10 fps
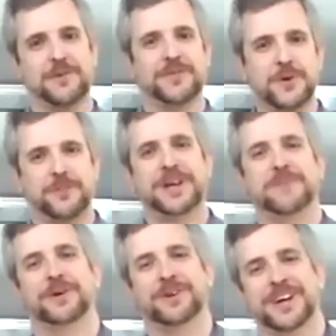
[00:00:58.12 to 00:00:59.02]
you
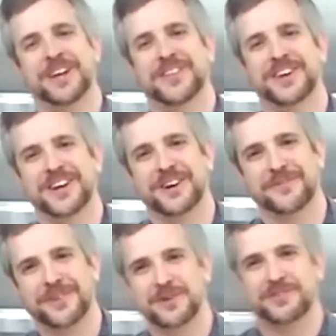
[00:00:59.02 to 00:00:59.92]
people in the near
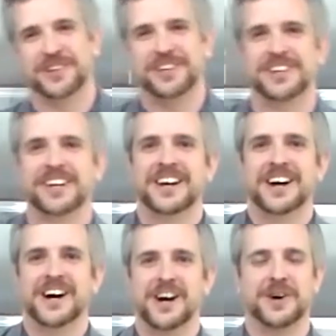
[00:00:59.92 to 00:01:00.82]
future,
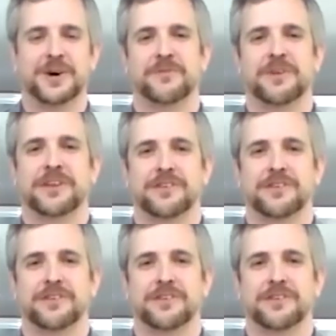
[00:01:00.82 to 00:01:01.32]
rather